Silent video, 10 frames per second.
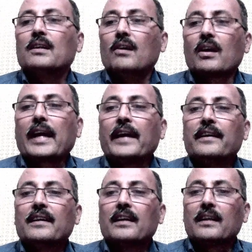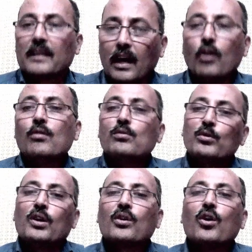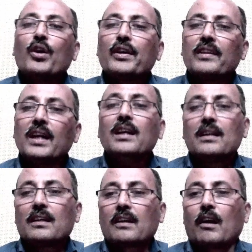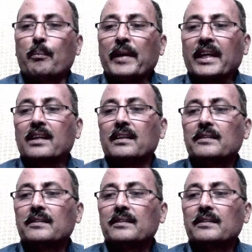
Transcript: Okay, now we'll go into the topic.